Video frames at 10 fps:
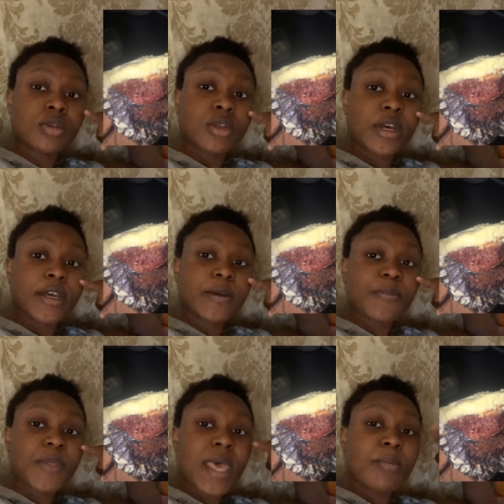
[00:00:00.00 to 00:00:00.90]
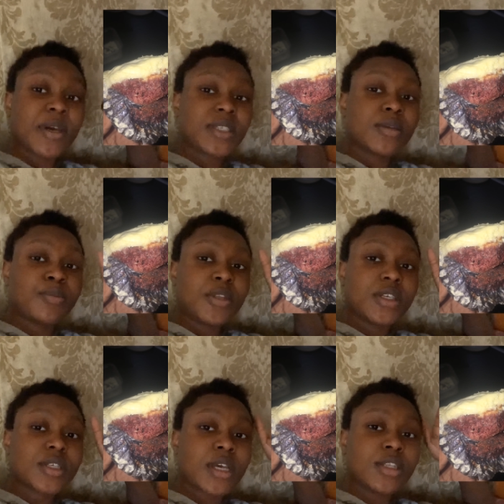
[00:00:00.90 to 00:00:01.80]
like. My siblings
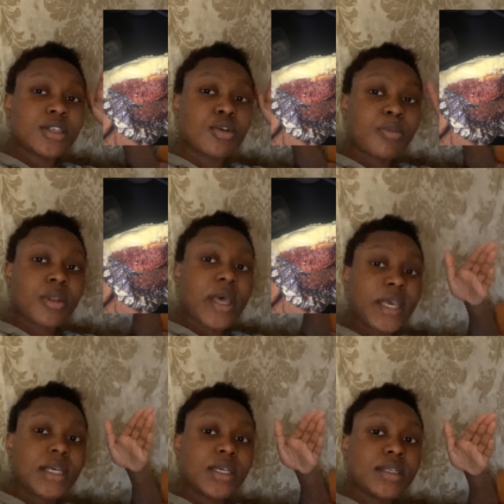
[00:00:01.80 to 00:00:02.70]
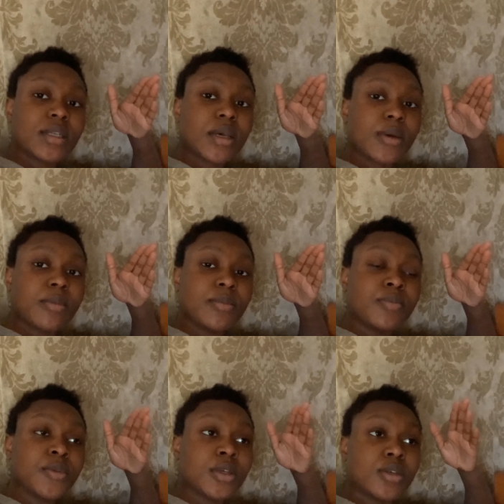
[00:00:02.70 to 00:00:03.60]
ended up liking them.
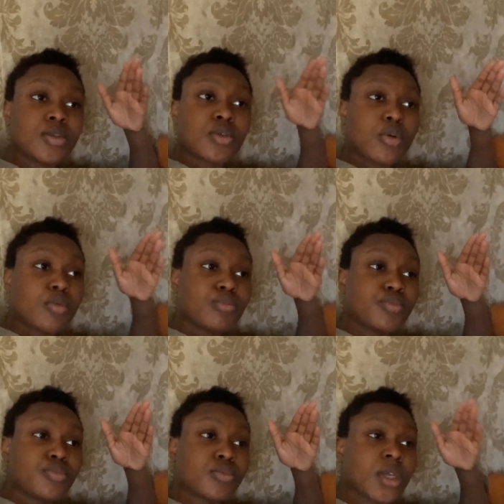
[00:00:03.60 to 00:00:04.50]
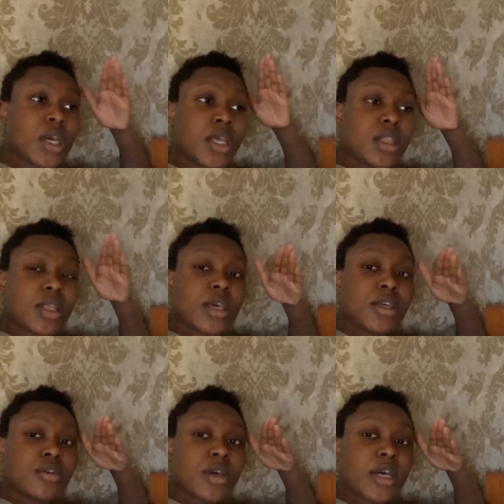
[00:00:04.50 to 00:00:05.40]
So thank
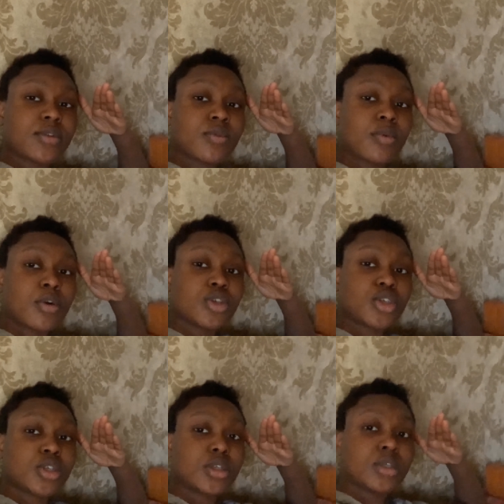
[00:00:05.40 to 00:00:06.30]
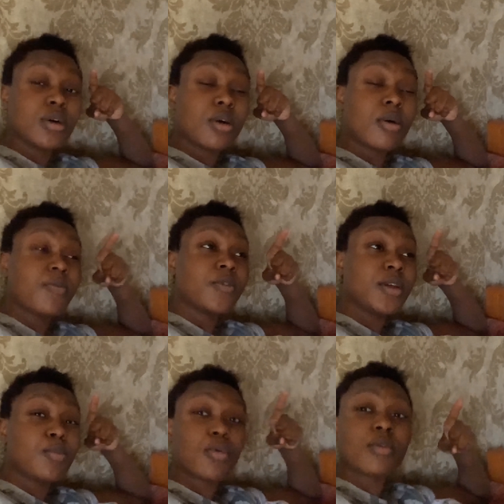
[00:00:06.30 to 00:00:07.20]
you guys for watching. Hopefully
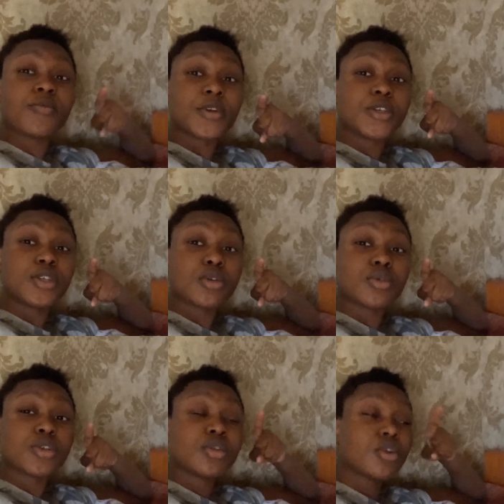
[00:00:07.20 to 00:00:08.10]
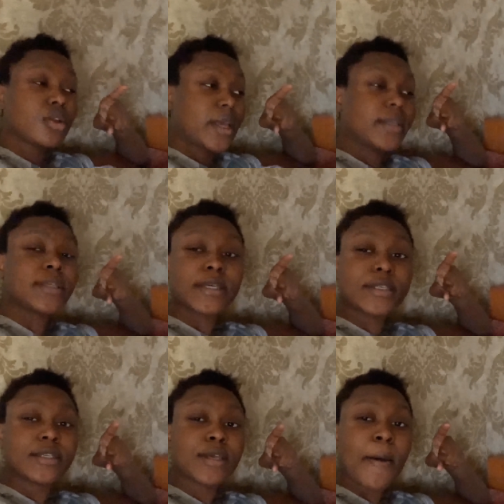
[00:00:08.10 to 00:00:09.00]
more videos, not like
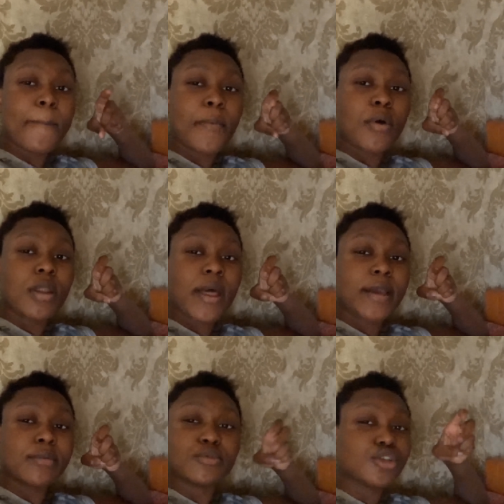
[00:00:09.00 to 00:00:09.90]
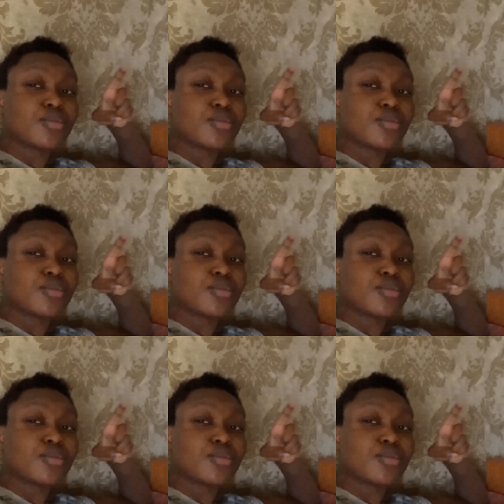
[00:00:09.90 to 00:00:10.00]
this, but like we just